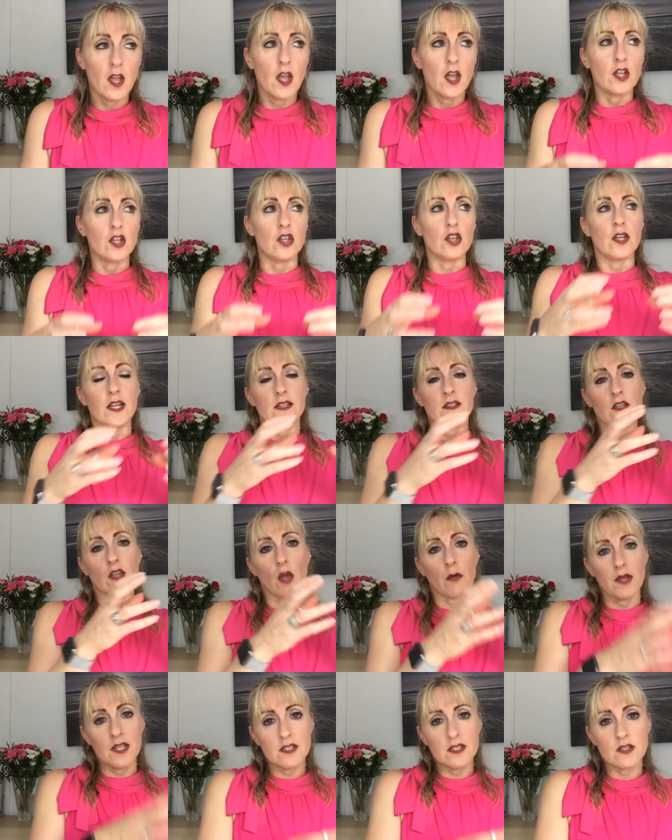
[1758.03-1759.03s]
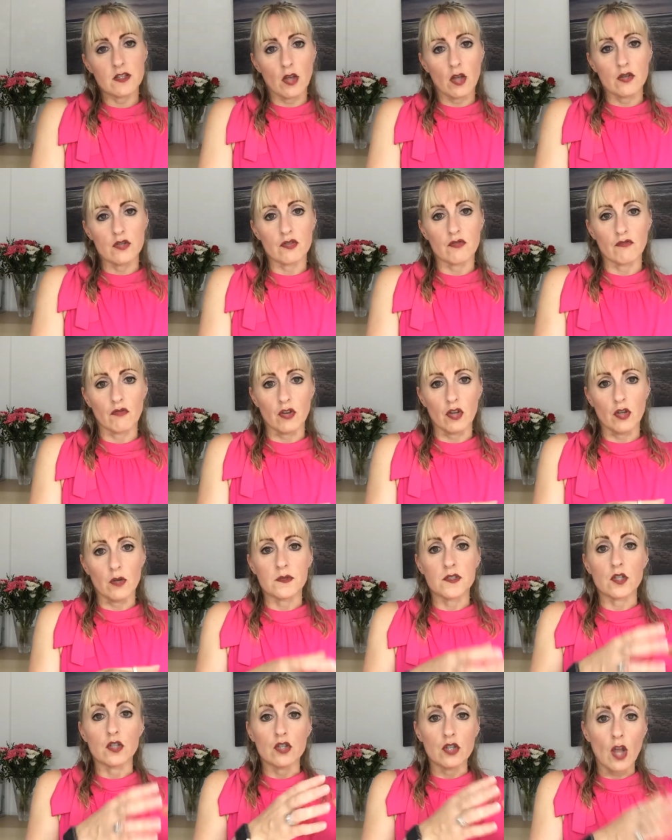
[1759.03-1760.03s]
You need to go into those groups
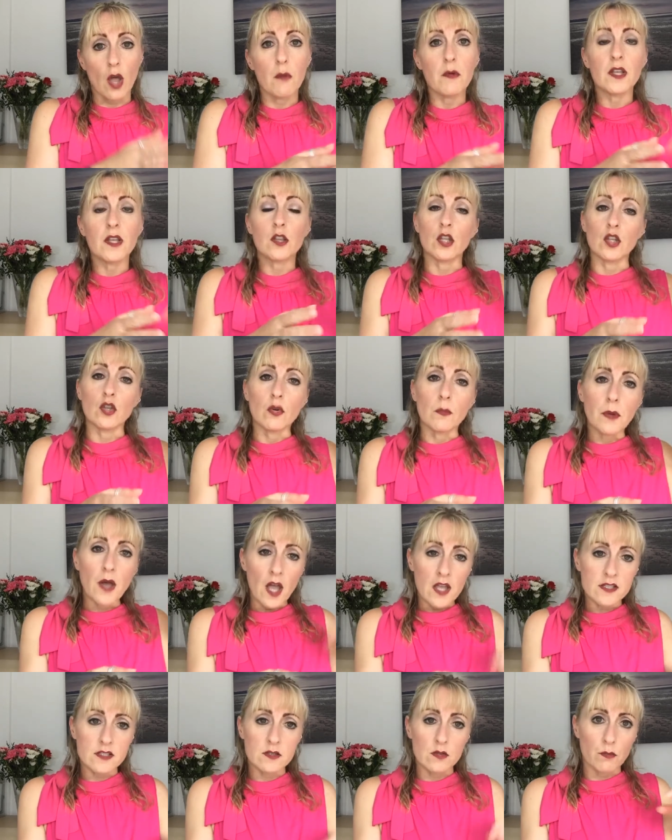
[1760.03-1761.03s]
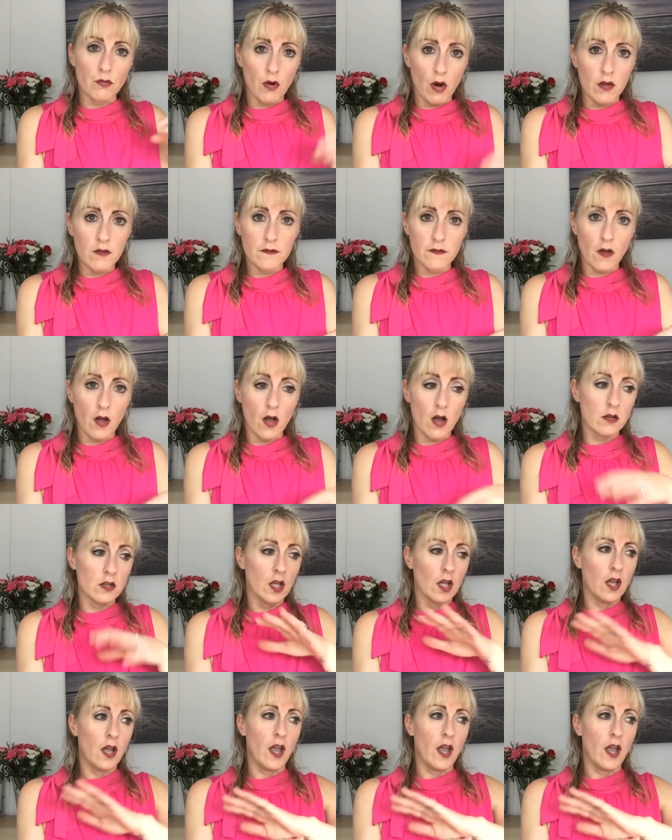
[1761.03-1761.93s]
knowing that your personal profile